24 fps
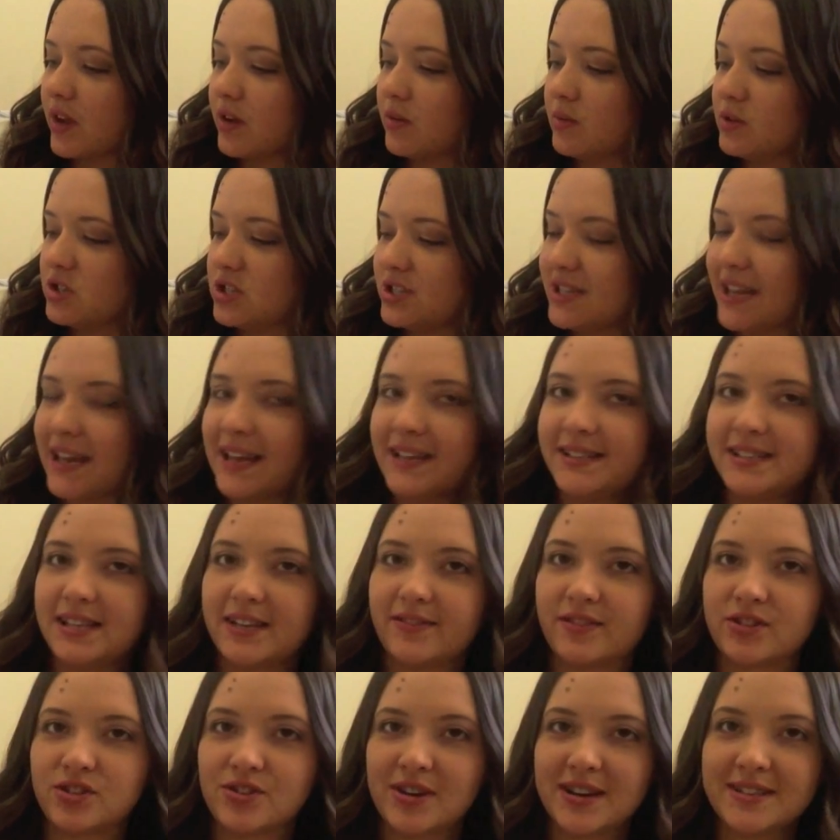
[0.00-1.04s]
Which is
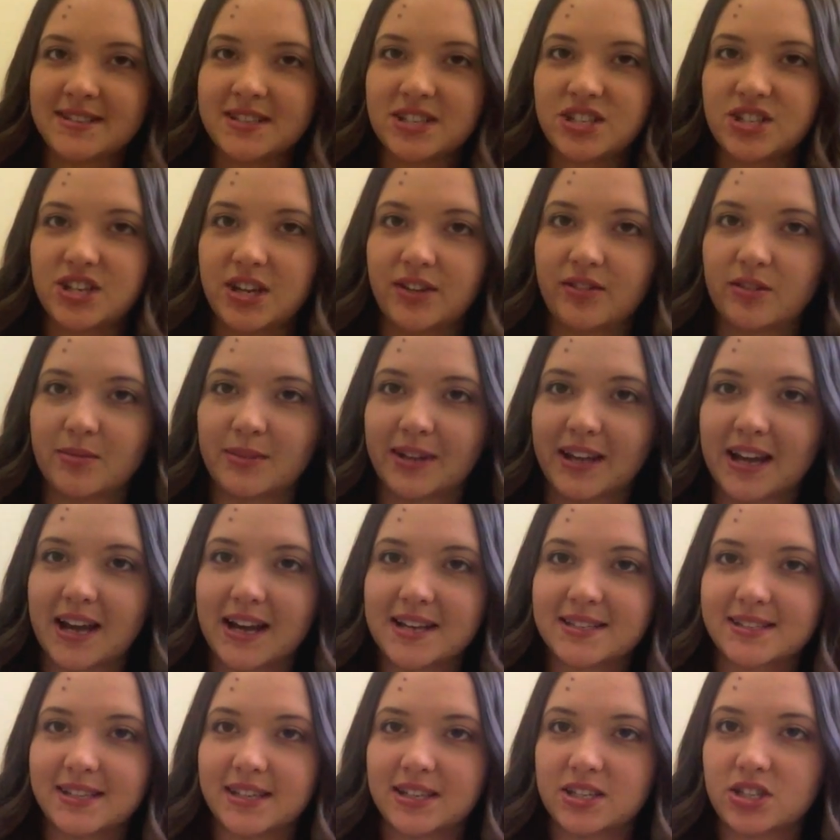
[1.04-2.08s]
easier for transitioning from the
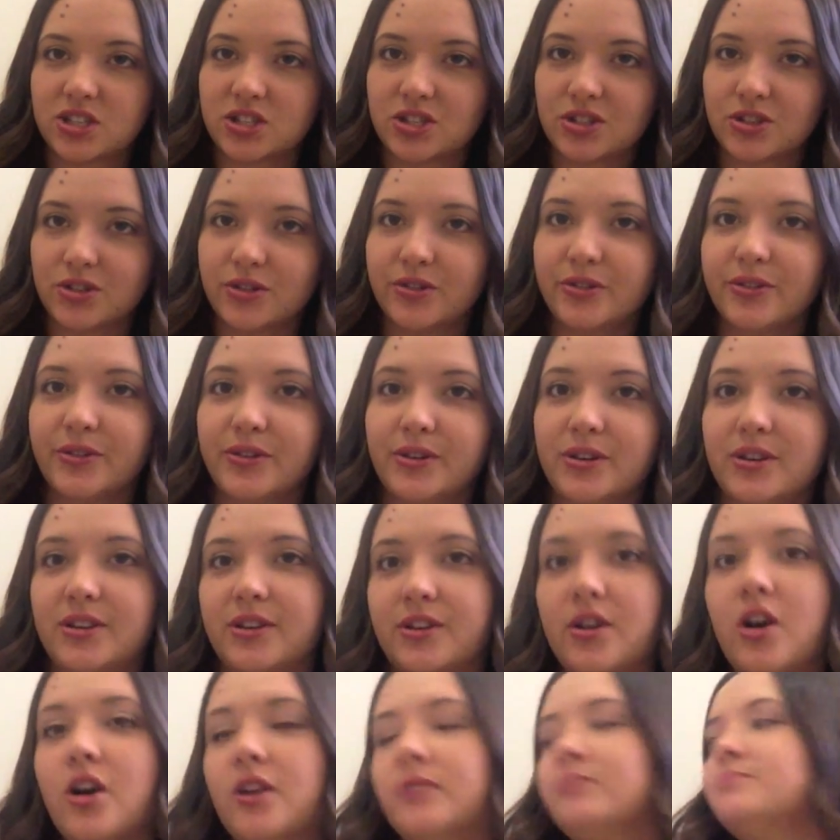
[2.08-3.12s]
car seat to
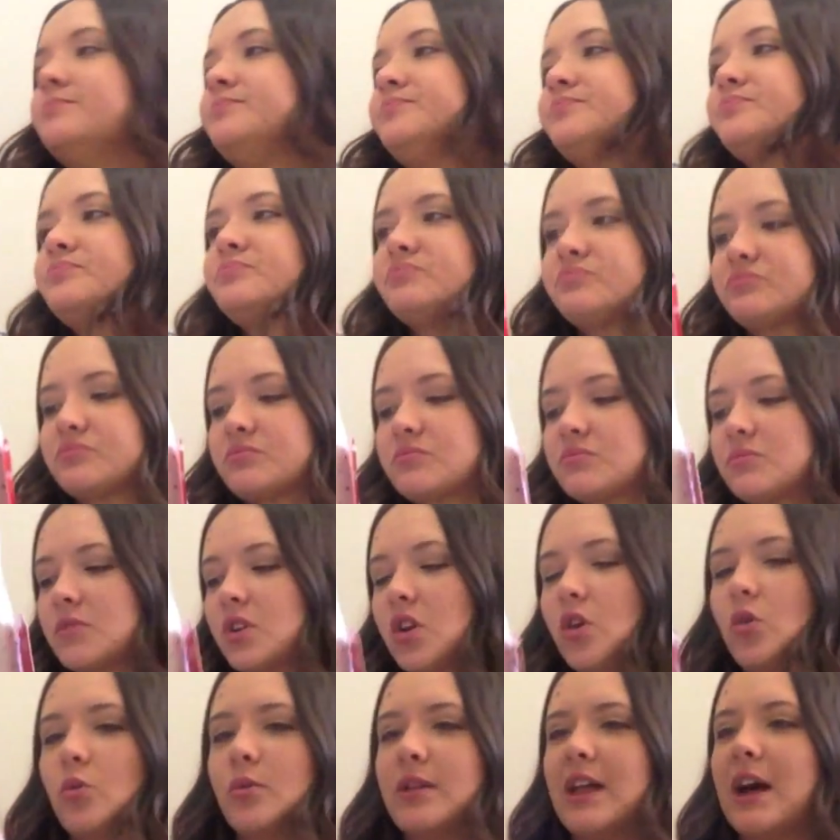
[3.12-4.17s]
the cot
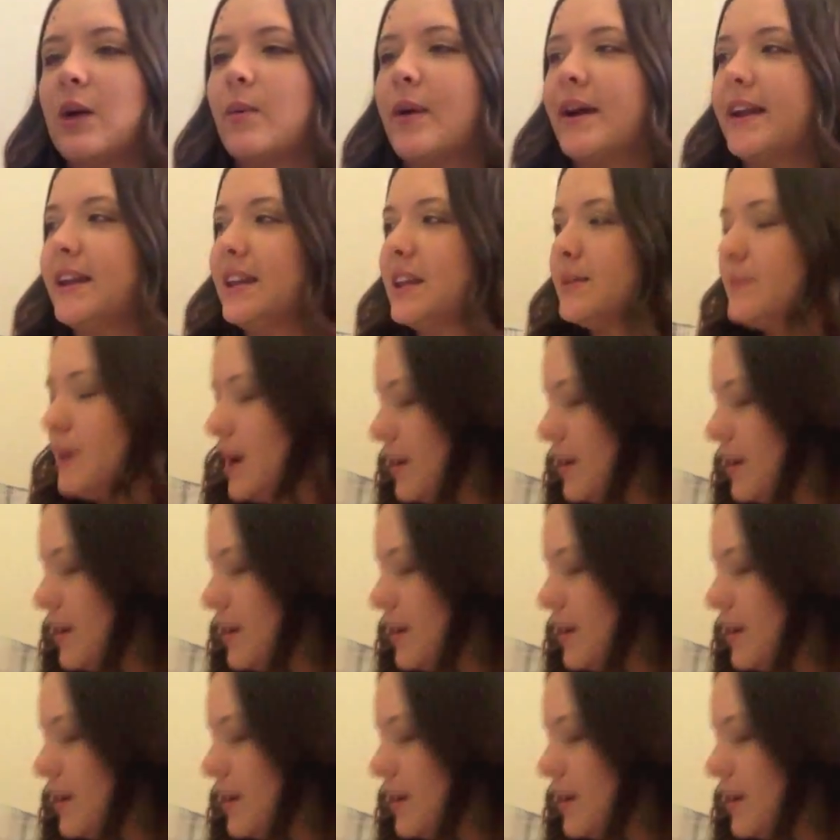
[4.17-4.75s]
without waking them